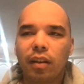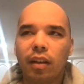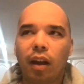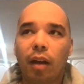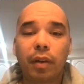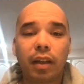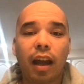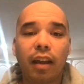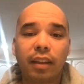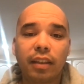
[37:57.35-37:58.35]
I
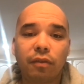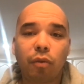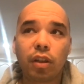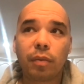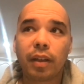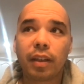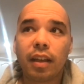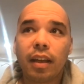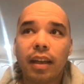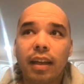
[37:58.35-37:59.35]
think it's unfortunate because
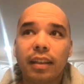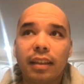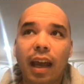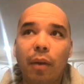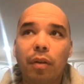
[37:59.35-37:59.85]
that